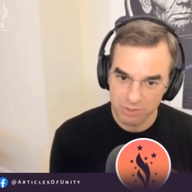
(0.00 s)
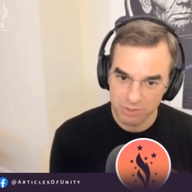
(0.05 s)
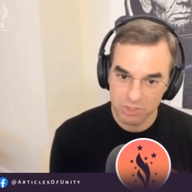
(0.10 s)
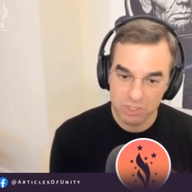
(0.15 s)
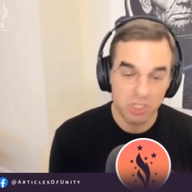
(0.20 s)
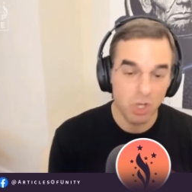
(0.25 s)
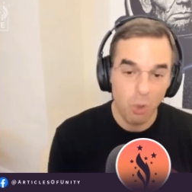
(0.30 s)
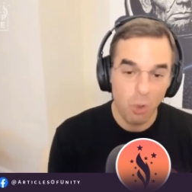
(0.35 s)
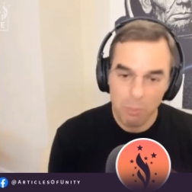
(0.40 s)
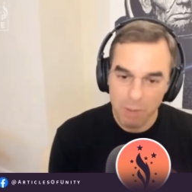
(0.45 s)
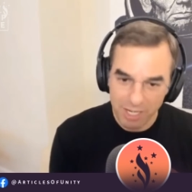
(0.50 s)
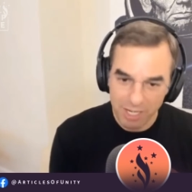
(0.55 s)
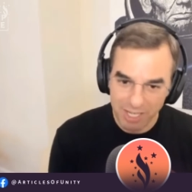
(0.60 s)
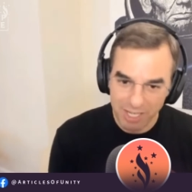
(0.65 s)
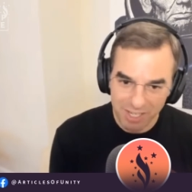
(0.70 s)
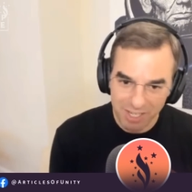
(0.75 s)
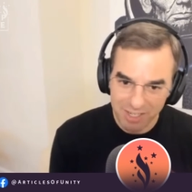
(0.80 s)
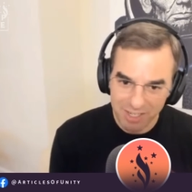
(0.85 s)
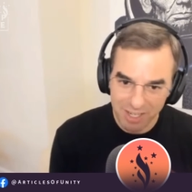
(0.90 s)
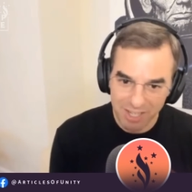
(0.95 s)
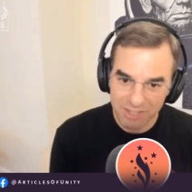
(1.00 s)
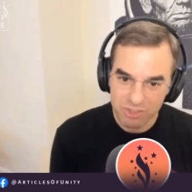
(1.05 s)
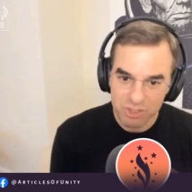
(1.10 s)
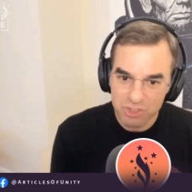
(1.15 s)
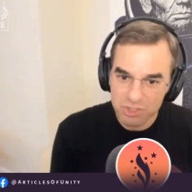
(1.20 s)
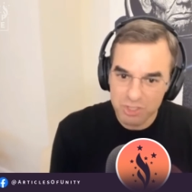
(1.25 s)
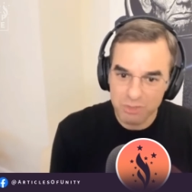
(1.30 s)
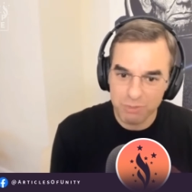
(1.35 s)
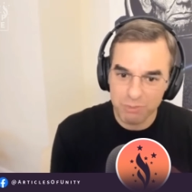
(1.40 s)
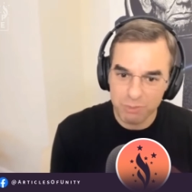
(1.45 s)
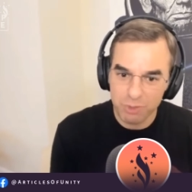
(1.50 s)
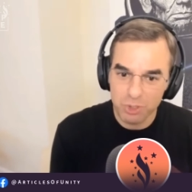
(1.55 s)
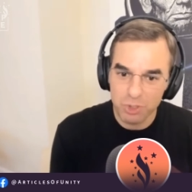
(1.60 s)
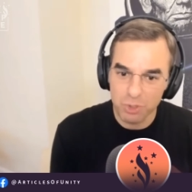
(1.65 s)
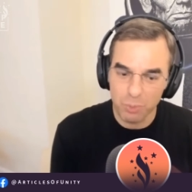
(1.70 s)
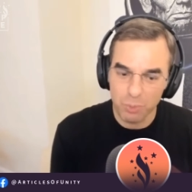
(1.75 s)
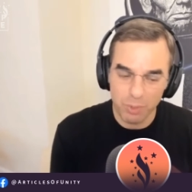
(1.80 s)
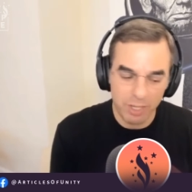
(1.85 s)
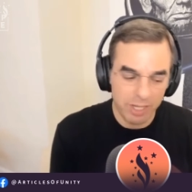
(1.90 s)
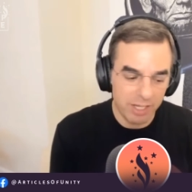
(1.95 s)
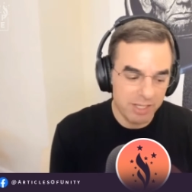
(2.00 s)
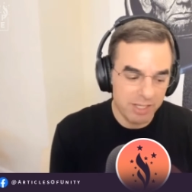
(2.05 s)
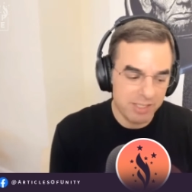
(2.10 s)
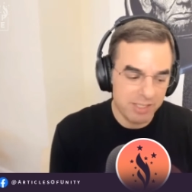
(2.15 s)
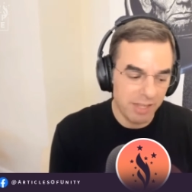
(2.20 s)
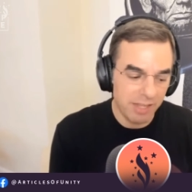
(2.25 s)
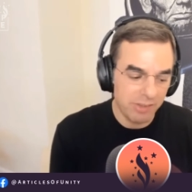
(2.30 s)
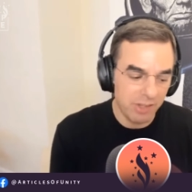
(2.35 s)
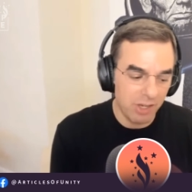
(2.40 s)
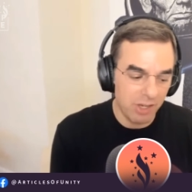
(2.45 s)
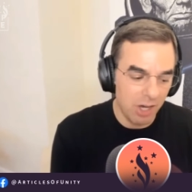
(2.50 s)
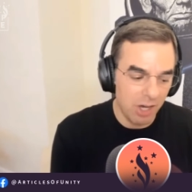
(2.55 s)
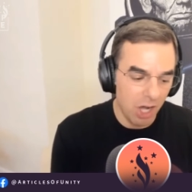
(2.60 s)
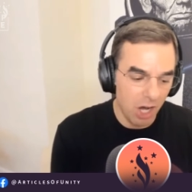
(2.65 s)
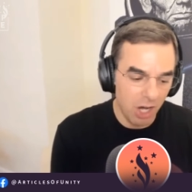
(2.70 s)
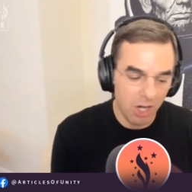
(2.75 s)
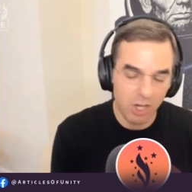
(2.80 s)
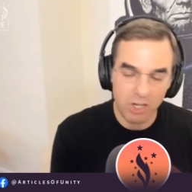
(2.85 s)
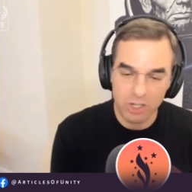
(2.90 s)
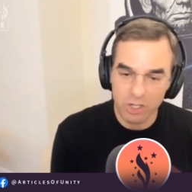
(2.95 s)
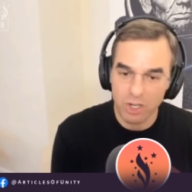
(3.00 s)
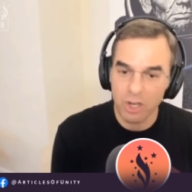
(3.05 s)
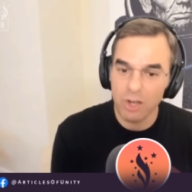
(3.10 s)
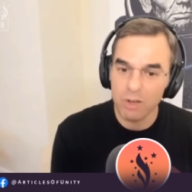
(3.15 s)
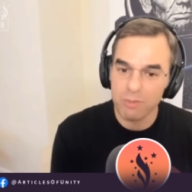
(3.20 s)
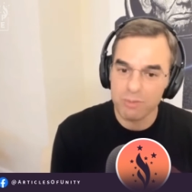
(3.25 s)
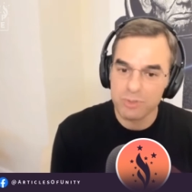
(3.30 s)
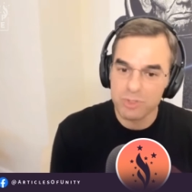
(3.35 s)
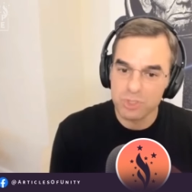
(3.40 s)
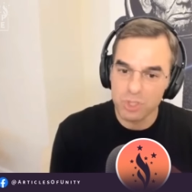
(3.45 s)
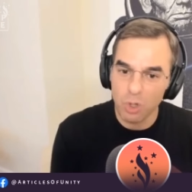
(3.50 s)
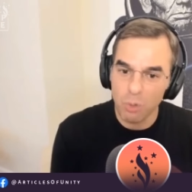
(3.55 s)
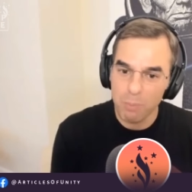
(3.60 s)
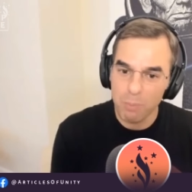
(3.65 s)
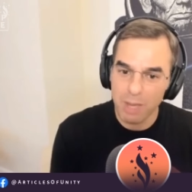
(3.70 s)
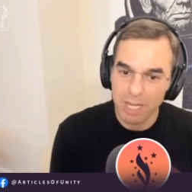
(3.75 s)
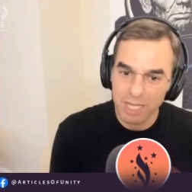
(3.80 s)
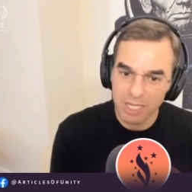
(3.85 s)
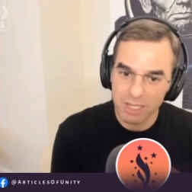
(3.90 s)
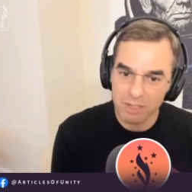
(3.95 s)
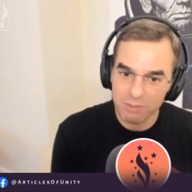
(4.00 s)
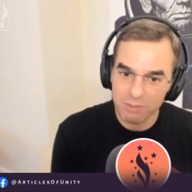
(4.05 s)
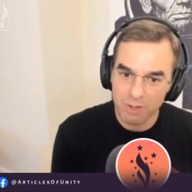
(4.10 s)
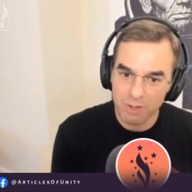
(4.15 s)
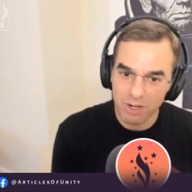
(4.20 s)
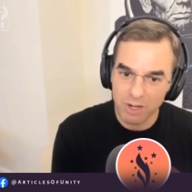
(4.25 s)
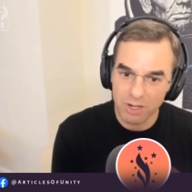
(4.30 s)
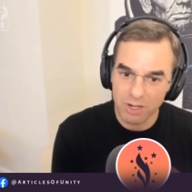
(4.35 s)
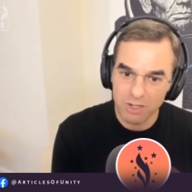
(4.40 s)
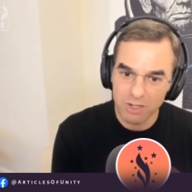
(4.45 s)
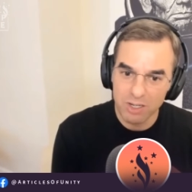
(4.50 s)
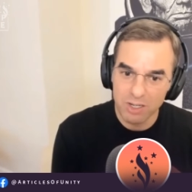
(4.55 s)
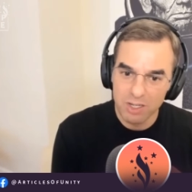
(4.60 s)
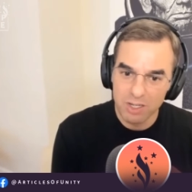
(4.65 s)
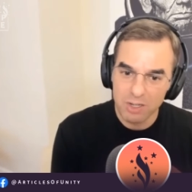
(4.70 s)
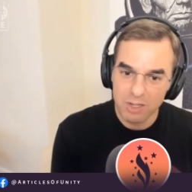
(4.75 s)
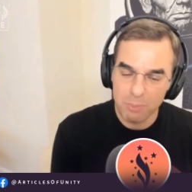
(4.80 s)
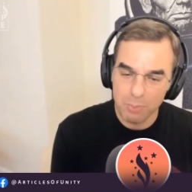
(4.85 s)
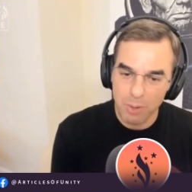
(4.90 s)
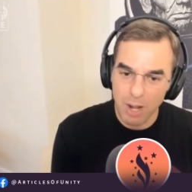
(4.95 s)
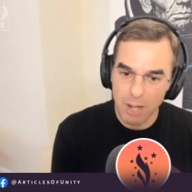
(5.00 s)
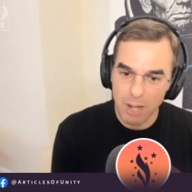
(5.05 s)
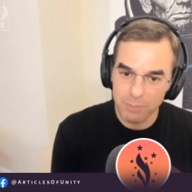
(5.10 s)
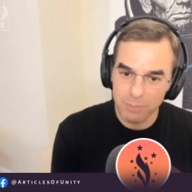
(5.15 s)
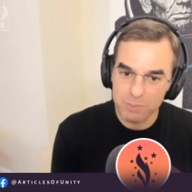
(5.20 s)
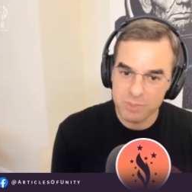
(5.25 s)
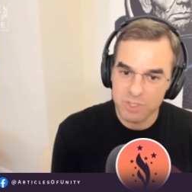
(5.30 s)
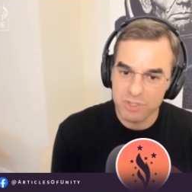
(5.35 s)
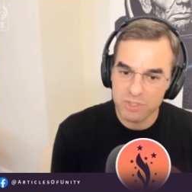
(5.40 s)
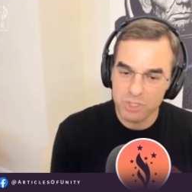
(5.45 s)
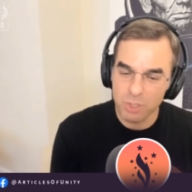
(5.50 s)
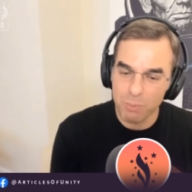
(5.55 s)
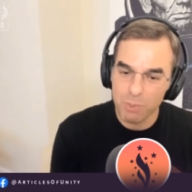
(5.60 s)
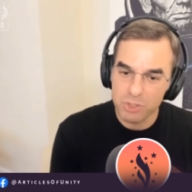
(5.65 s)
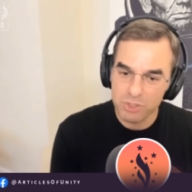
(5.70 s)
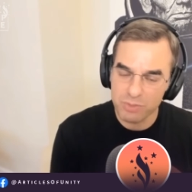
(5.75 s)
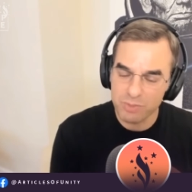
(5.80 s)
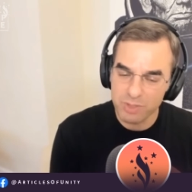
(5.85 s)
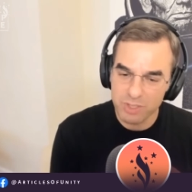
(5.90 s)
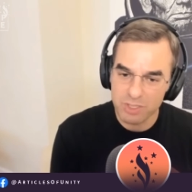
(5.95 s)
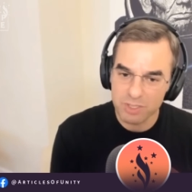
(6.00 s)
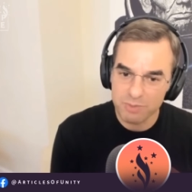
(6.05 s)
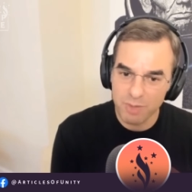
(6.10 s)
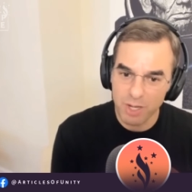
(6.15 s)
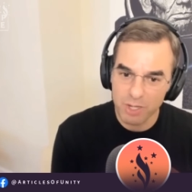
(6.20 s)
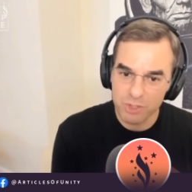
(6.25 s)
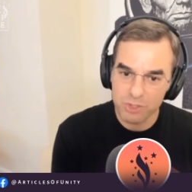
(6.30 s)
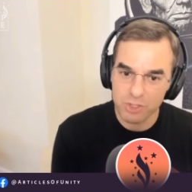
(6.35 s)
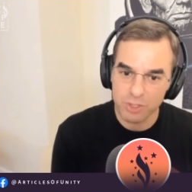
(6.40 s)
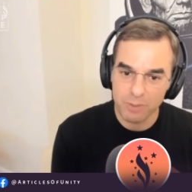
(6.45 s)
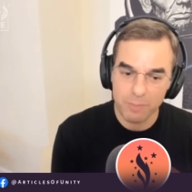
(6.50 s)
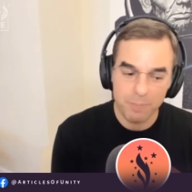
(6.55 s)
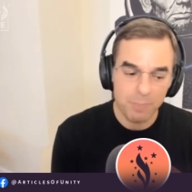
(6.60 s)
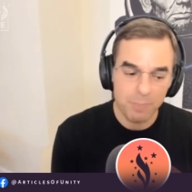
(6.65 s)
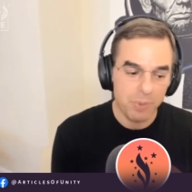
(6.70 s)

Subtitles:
So many, not just a few. It is at the heart of so many of our problems and so much of the dysfunction.